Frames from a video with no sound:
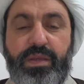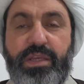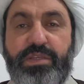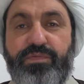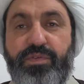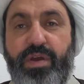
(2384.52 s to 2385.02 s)

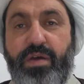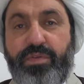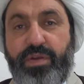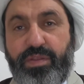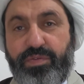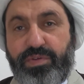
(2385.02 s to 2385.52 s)
It's for
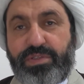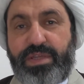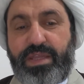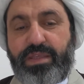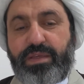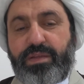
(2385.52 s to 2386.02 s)
our
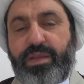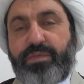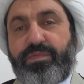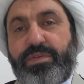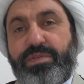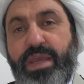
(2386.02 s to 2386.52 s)
understanding. Like
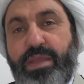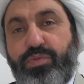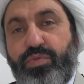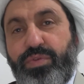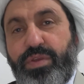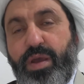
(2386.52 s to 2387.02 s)
it's us
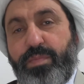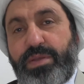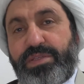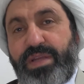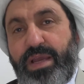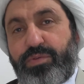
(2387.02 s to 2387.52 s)
dunya
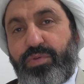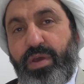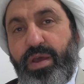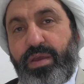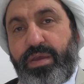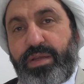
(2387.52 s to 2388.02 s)
mazra'atul
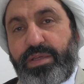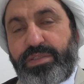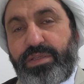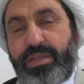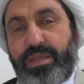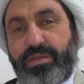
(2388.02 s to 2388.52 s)
akhirah. Is
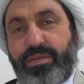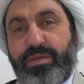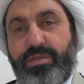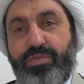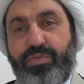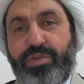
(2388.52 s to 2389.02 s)
it that
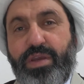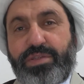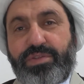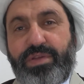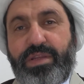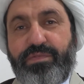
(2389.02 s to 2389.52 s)
dunya
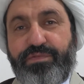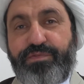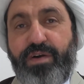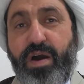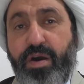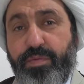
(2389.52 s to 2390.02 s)
is really a
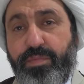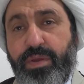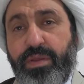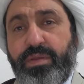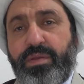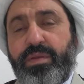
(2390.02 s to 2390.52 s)
farm?